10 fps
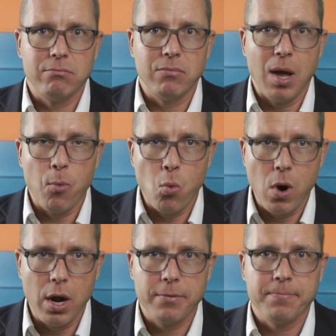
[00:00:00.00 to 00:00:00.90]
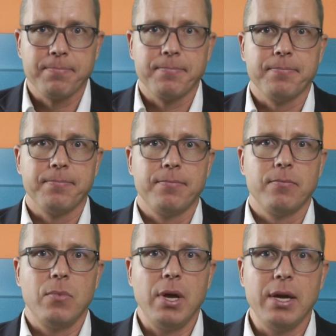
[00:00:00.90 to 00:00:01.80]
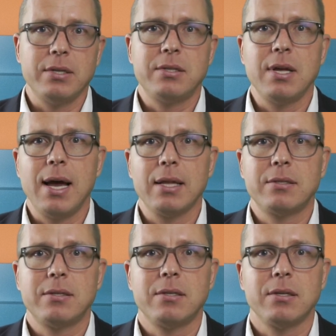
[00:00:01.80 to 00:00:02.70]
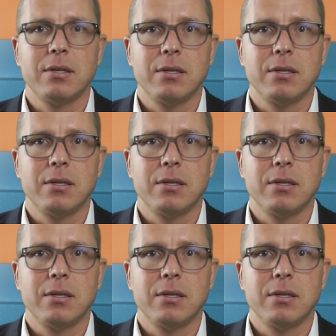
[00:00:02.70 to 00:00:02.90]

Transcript: number one is that